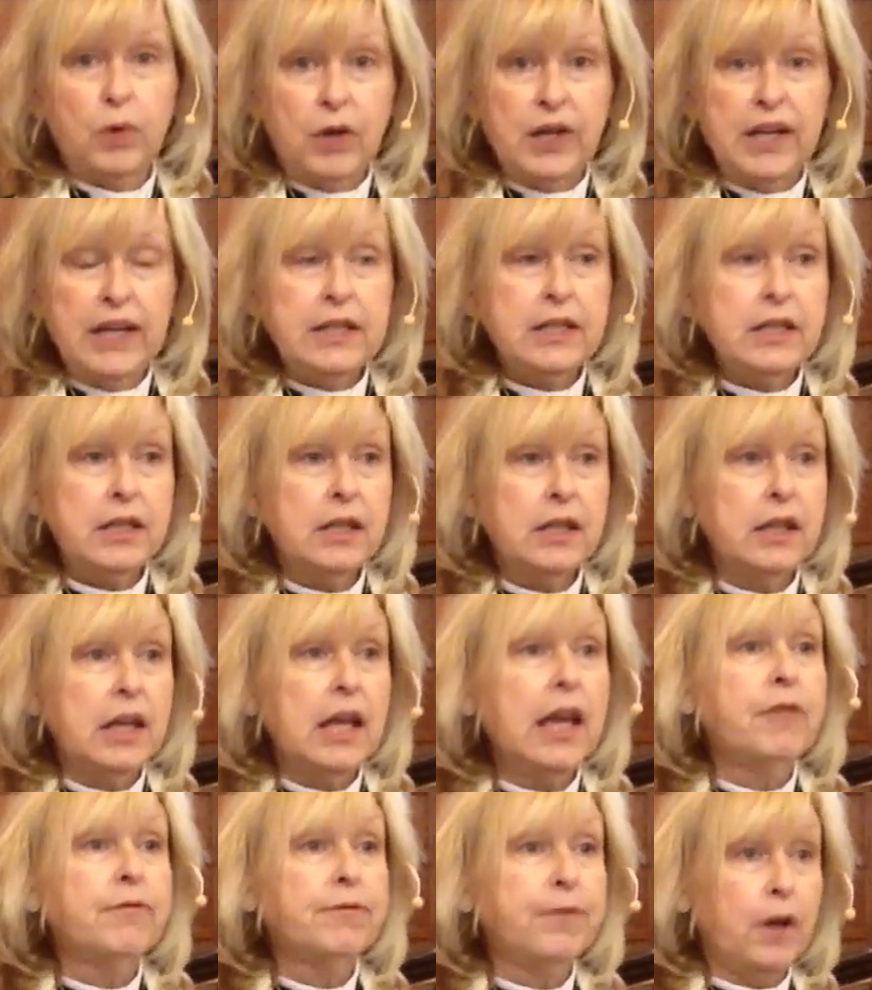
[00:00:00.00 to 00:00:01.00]
worried,
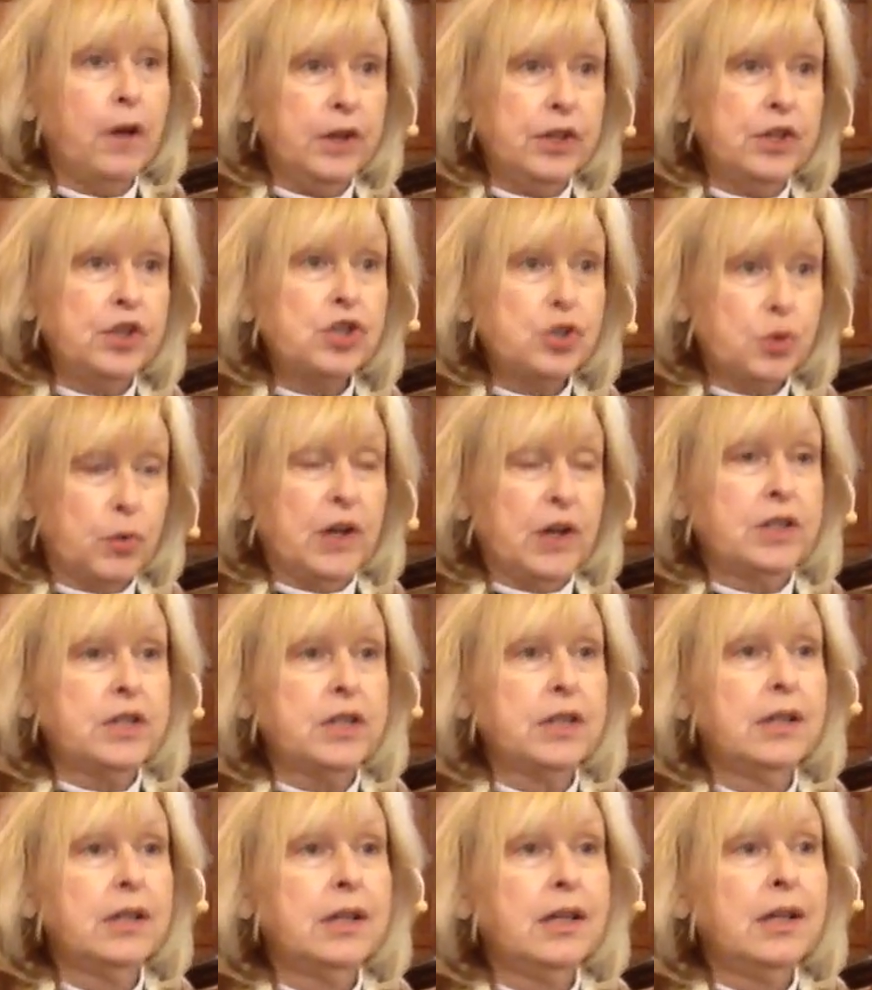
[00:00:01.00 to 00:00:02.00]
they have fallen short.